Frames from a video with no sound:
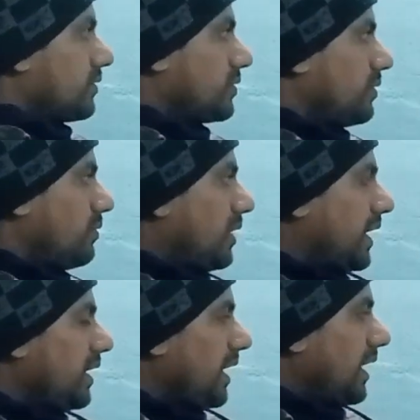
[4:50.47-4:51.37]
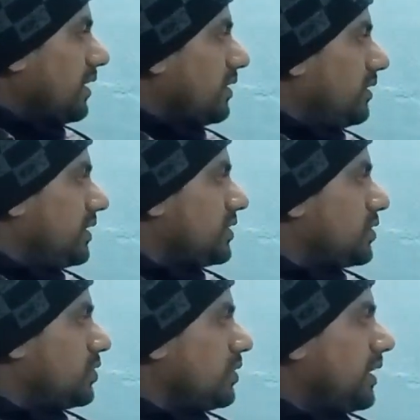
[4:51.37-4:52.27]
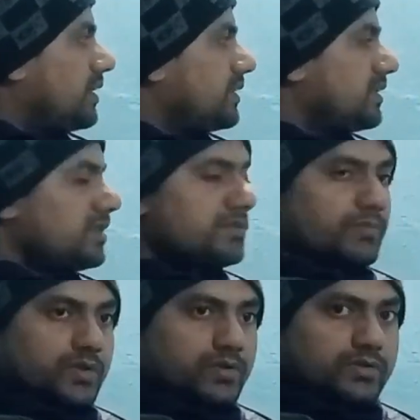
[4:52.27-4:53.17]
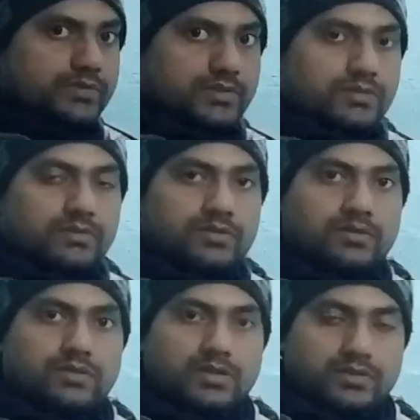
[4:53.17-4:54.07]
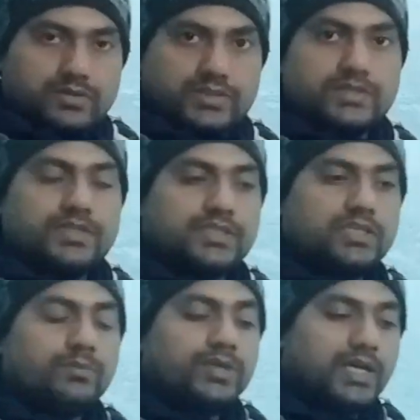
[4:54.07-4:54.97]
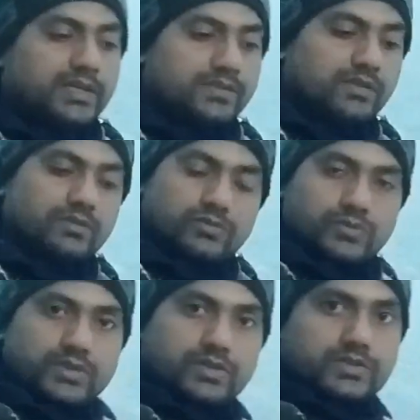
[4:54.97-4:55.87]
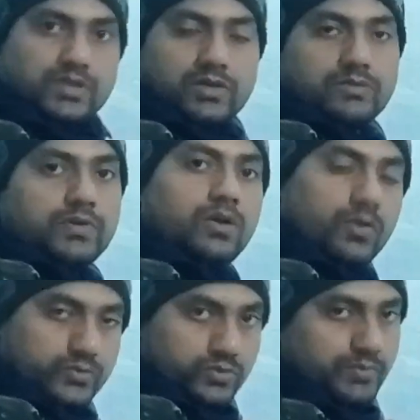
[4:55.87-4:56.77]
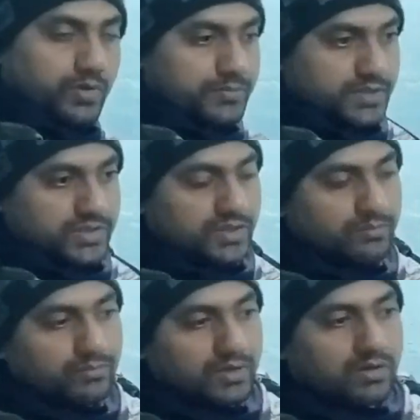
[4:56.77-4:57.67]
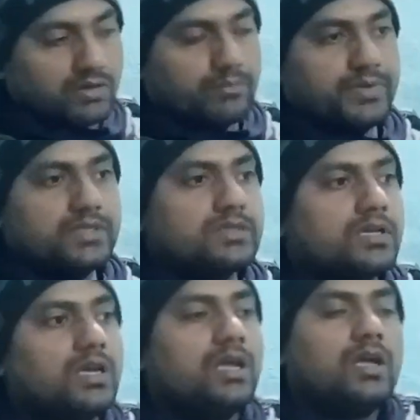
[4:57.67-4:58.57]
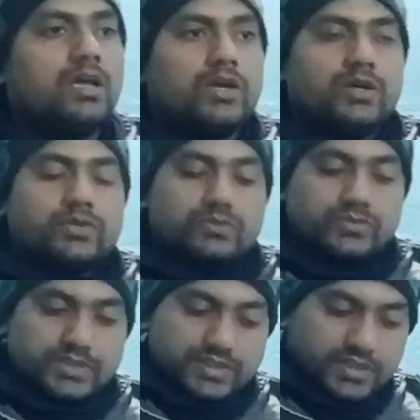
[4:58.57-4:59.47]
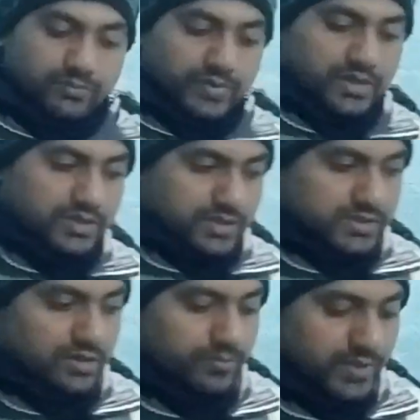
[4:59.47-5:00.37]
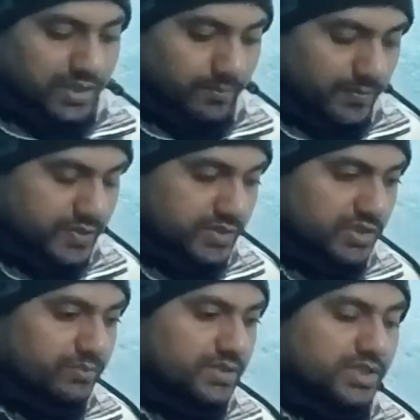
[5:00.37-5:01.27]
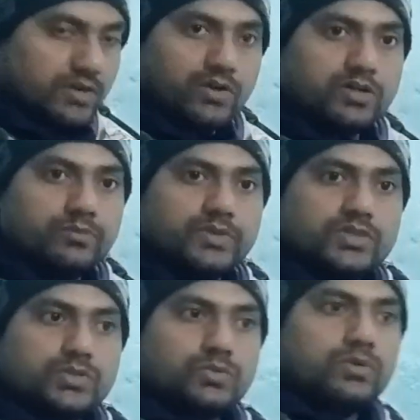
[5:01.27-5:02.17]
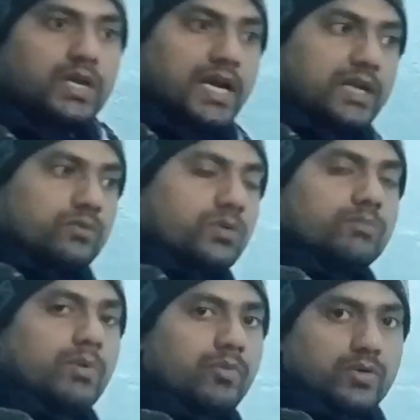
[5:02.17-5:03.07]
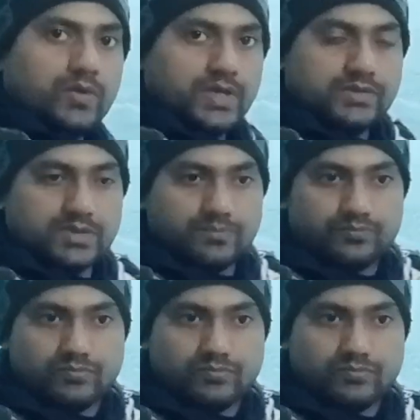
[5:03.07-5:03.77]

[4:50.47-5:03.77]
So why at these two addresses? Because this is 16-bit addition, so the result will also be of 16 bits. So 16-bit result meaning 16-bit cannot be stored at one memory location,